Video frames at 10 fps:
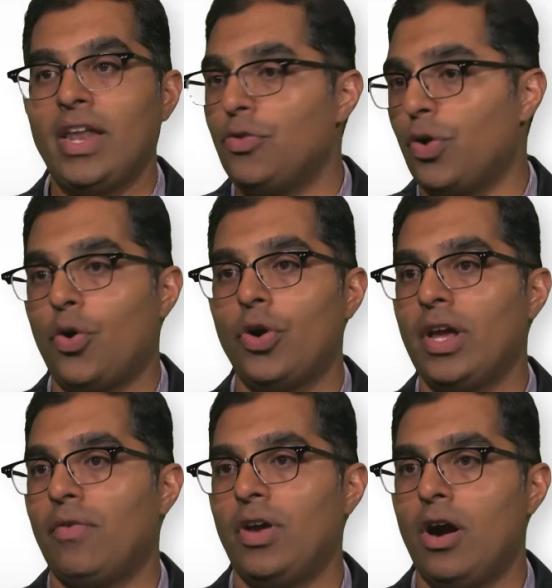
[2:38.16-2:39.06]
and it's
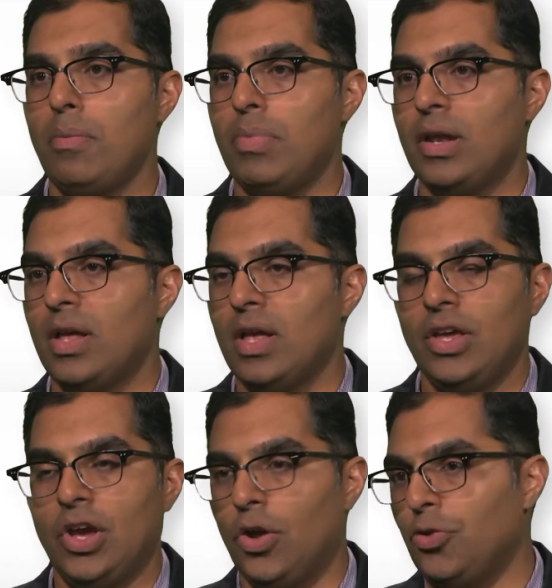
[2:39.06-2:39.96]
recording every heartbeat.
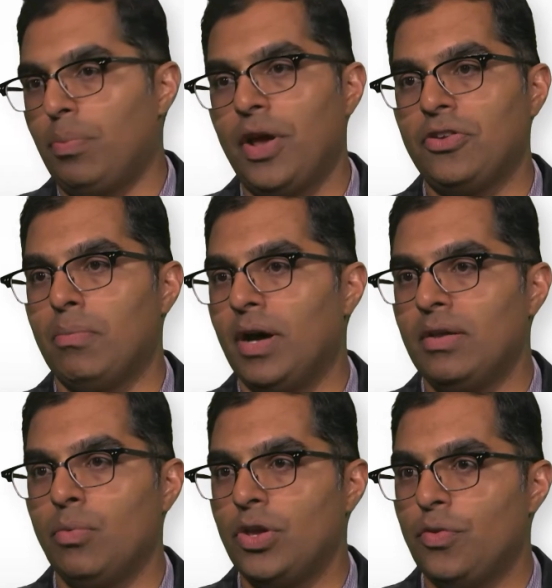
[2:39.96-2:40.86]
You can also press a
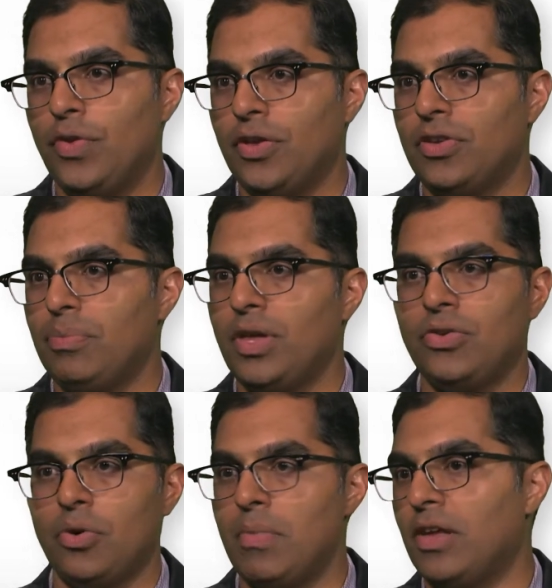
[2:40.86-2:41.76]
button when you feel something
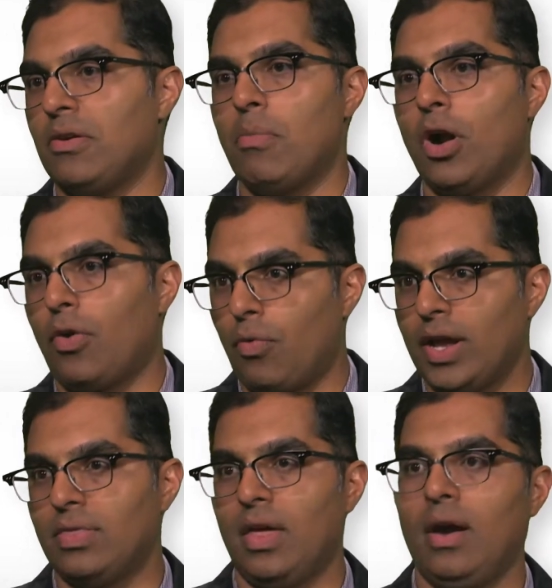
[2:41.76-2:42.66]
so it makes a mark
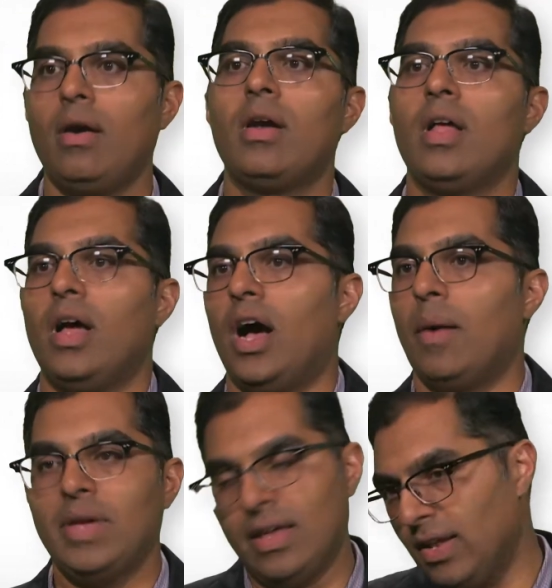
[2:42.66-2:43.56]
right there,
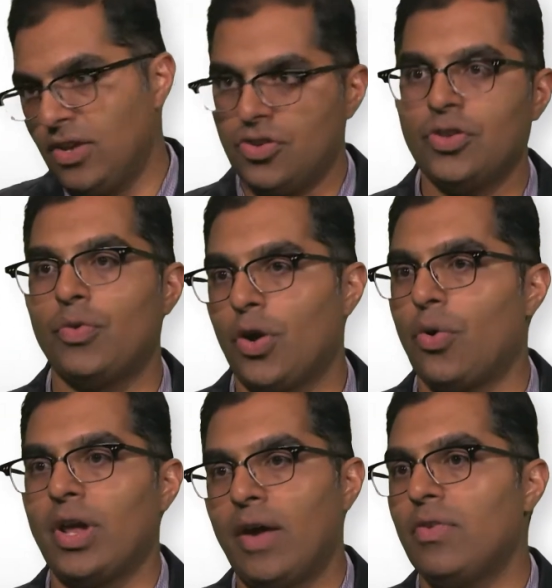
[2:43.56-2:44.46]
um, in addition to
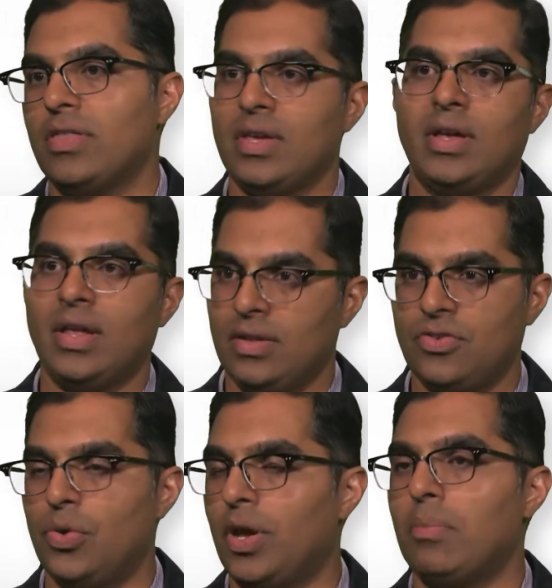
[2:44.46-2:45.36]
recording everything
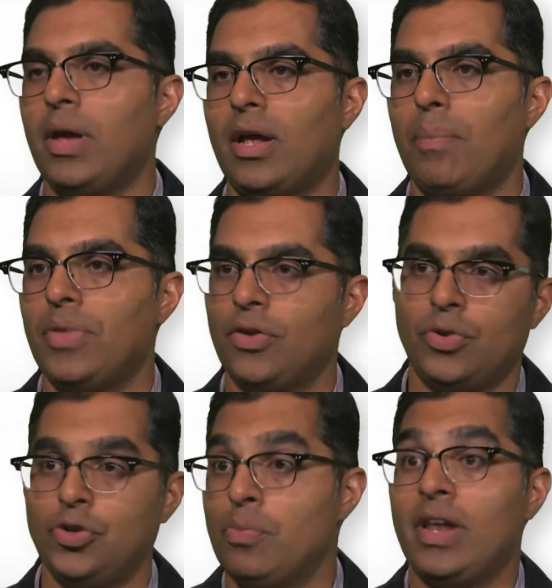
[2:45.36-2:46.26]
so it can pick up things
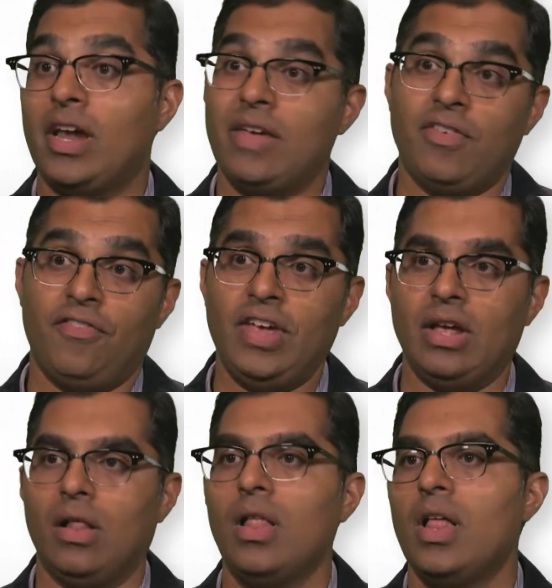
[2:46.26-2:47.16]
which you may not even
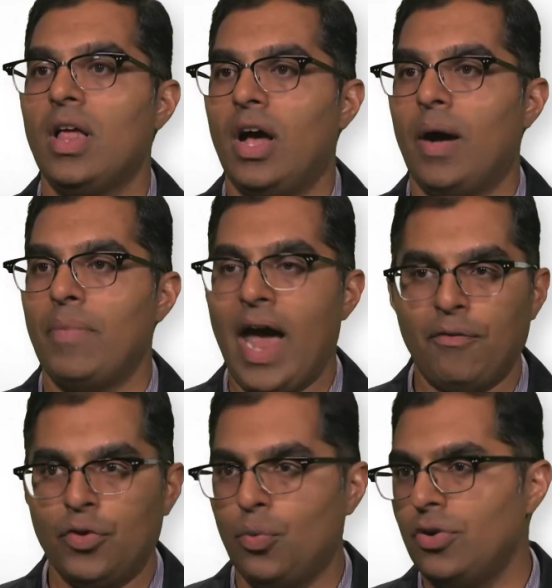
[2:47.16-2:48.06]
feel. Um,
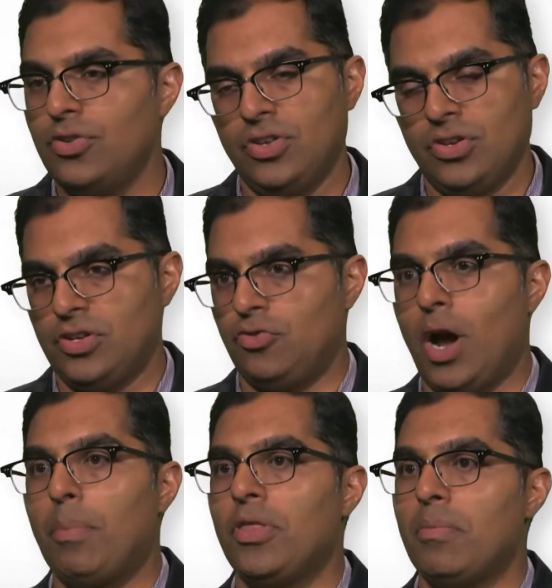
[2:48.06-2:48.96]
afterwards, you just
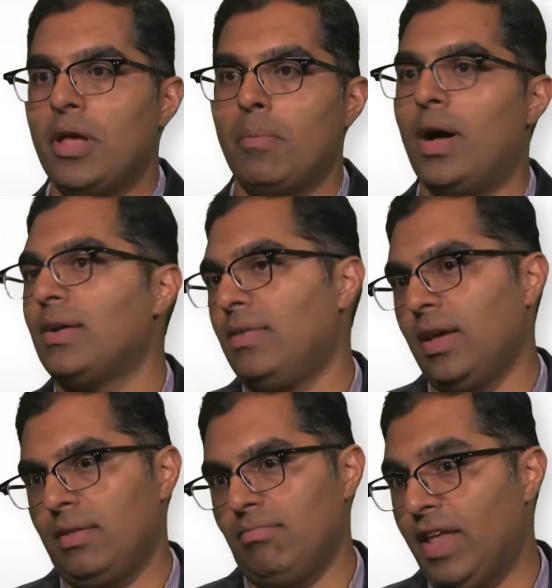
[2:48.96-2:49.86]
drop it in the mailbox
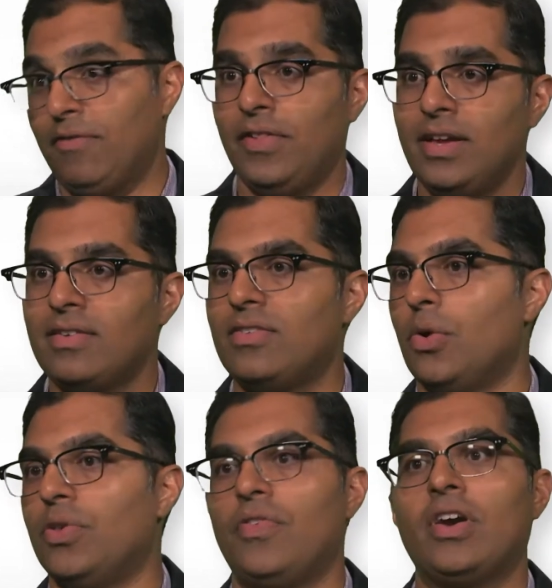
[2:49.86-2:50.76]
like Netflix,
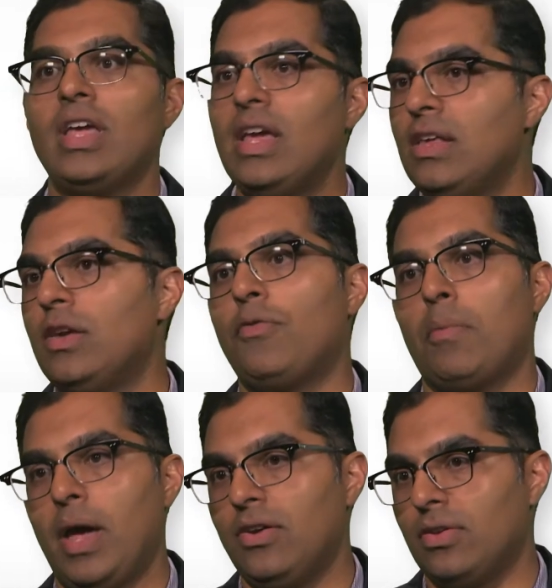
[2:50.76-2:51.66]
so it's very easy
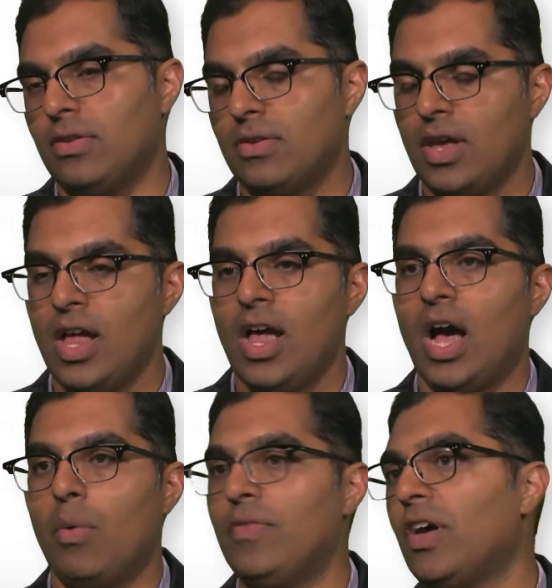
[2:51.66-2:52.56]
for patients.
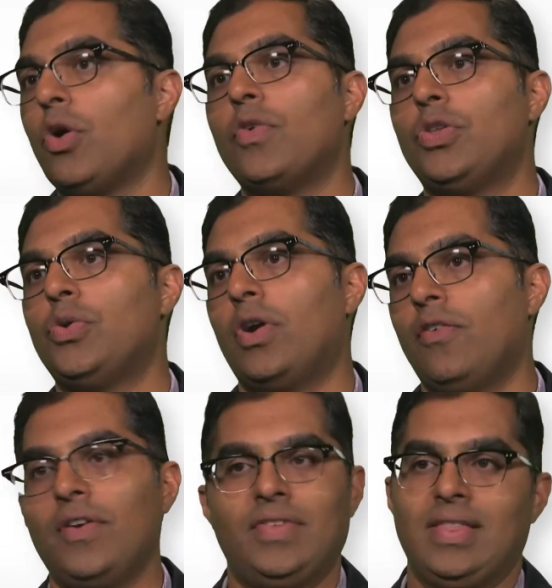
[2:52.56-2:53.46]
Uh, we've done over
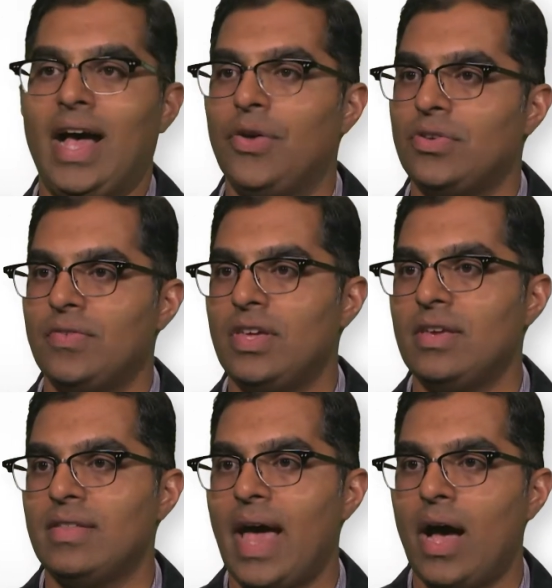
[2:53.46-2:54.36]
250,000 of
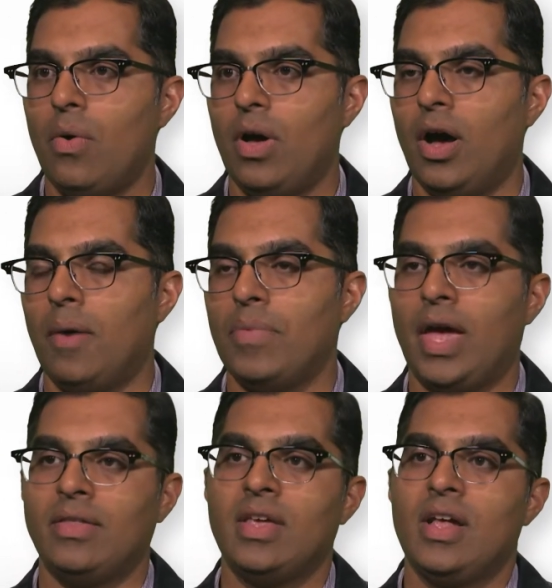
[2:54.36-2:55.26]
these now, um,
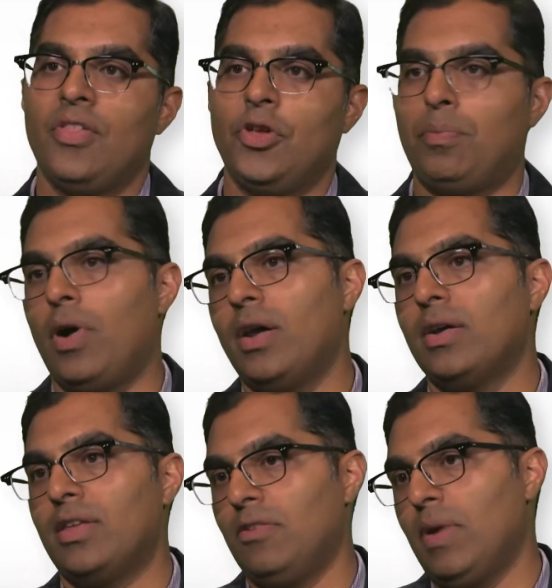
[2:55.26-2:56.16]
and this
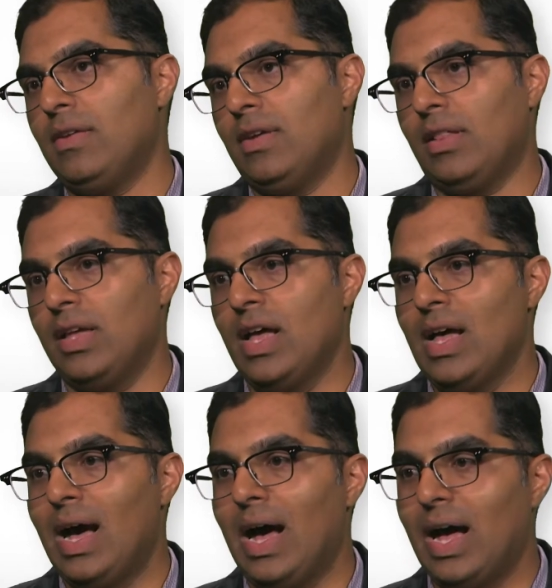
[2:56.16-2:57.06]
product has basically
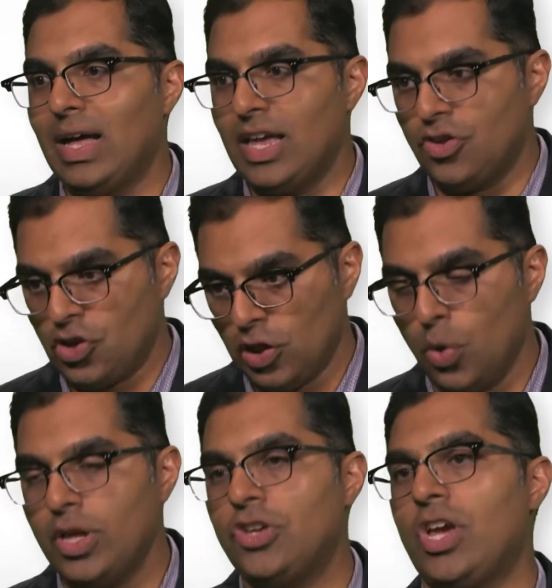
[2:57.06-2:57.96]

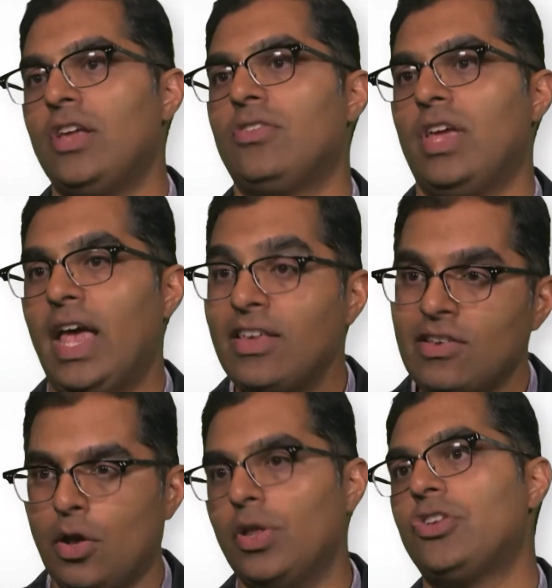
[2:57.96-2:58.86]
slowly changed, is
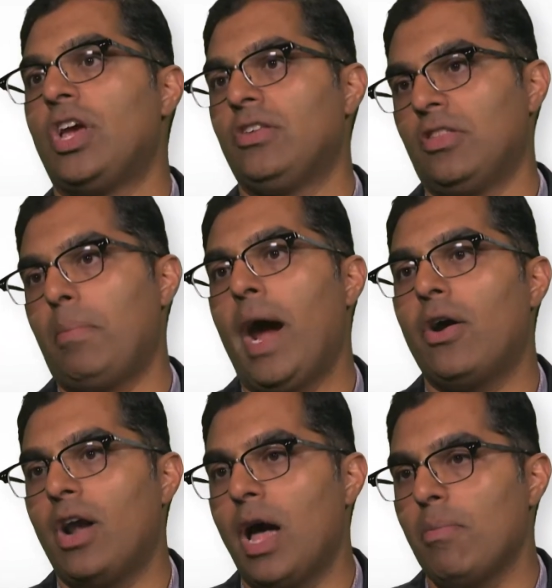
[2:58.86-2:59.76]
slowly changing the
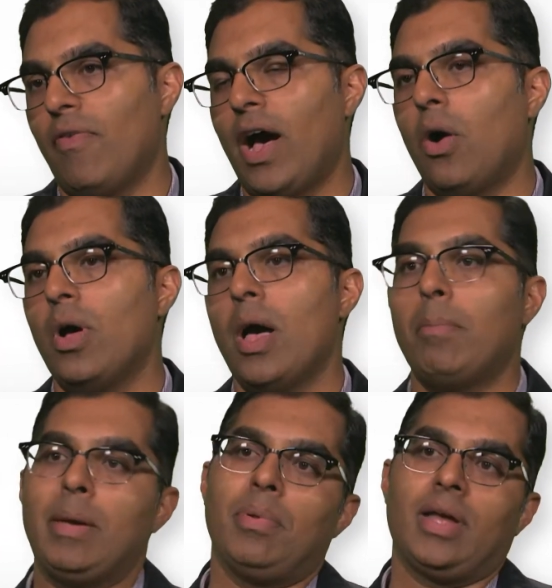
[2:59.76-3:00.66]
paradigm of how
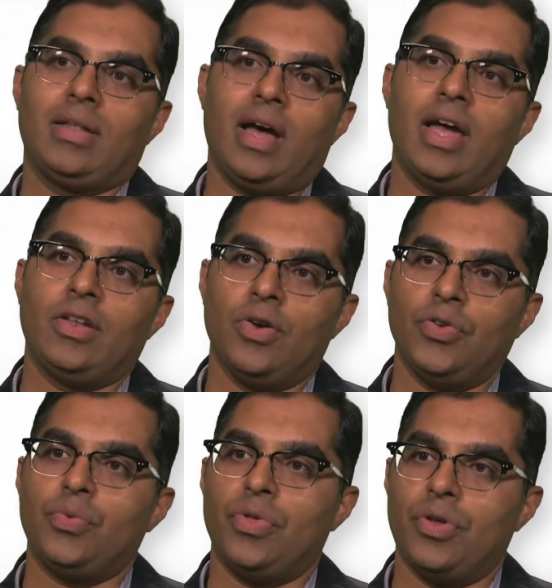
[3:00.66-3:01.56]
people get diagnosed